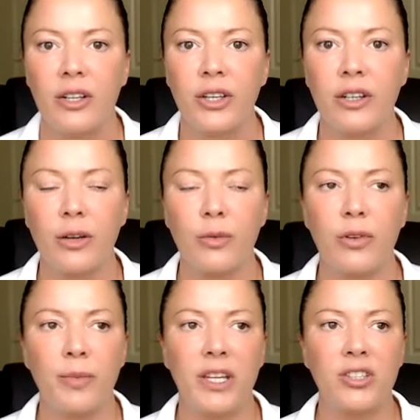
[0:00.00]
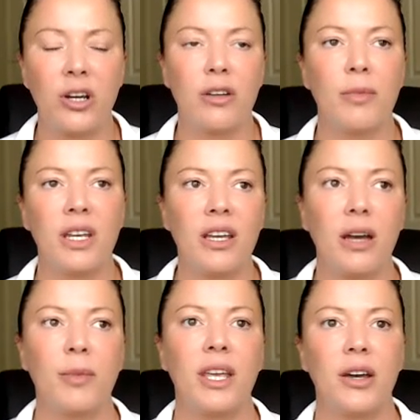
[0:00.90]
with a big chunk of money
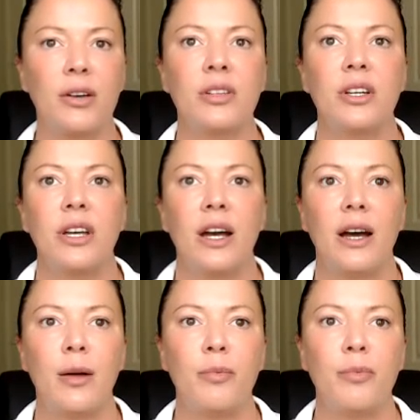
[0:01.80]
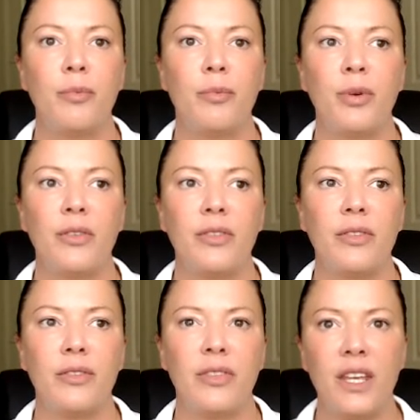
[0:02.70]
coming out. But
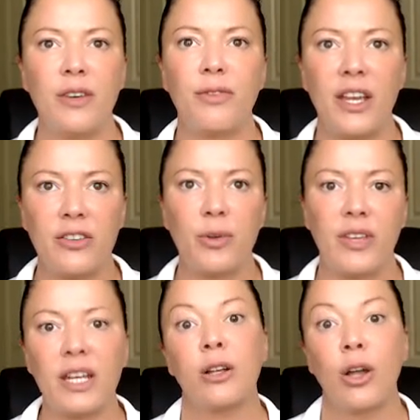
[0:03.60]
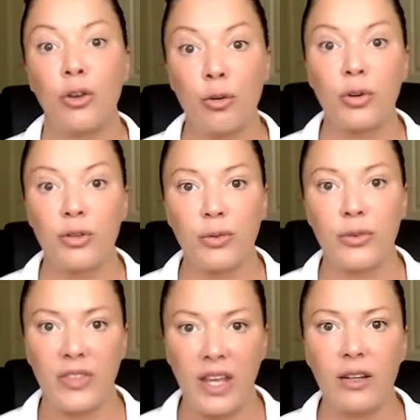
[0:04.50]
the effect with getting loan
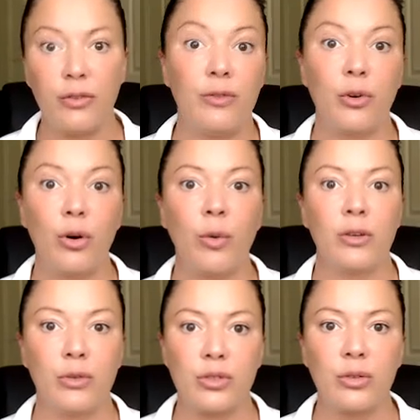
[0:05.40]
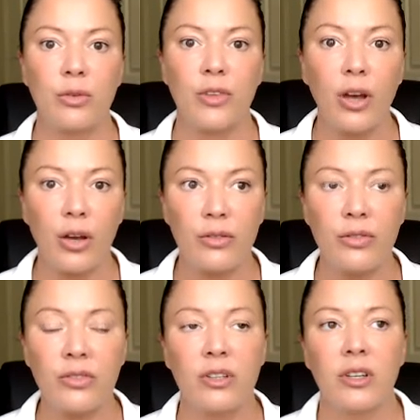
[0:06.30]
approvals, then, if you've got one or two of
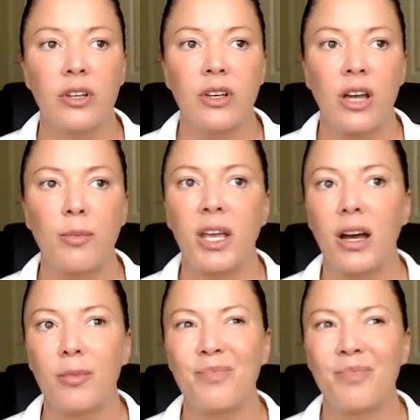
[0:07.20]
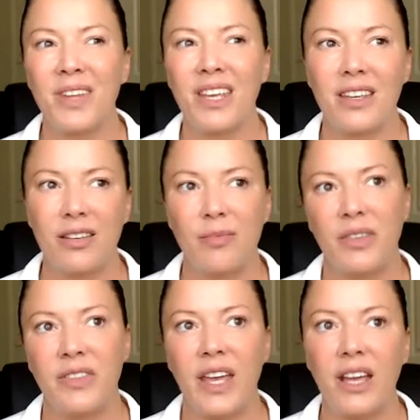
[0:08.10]
those coming up,
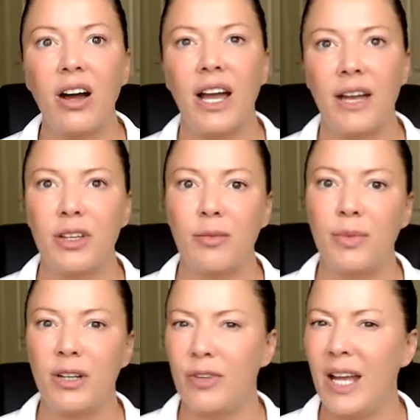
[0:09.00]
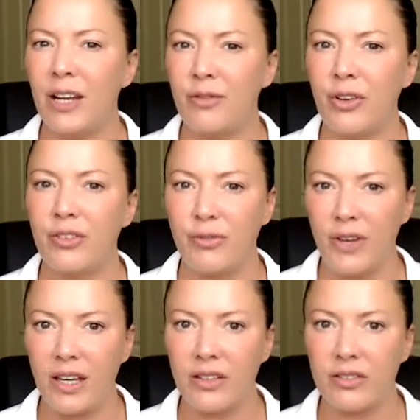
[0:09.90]
they are having a bit of an adverse
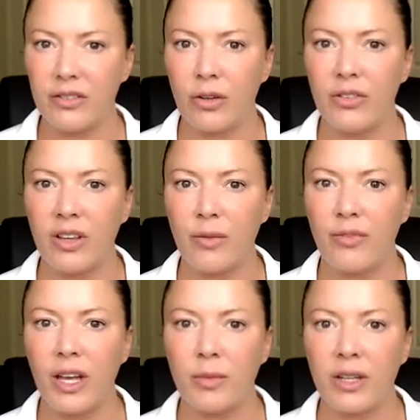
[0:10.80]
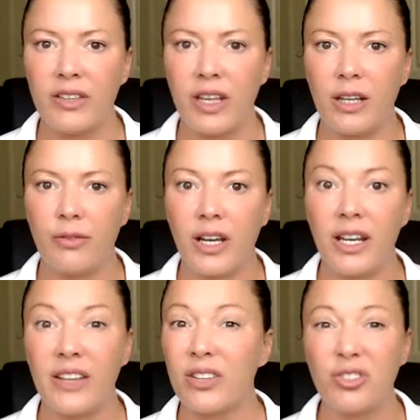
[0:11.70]
effect on some families getting
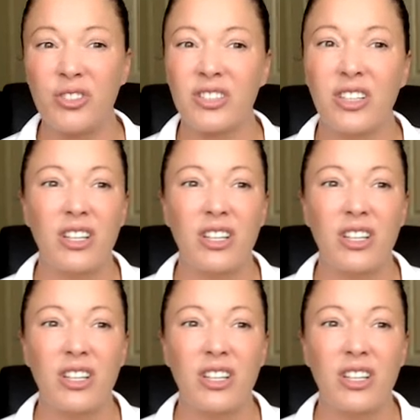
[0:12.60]
finance. So just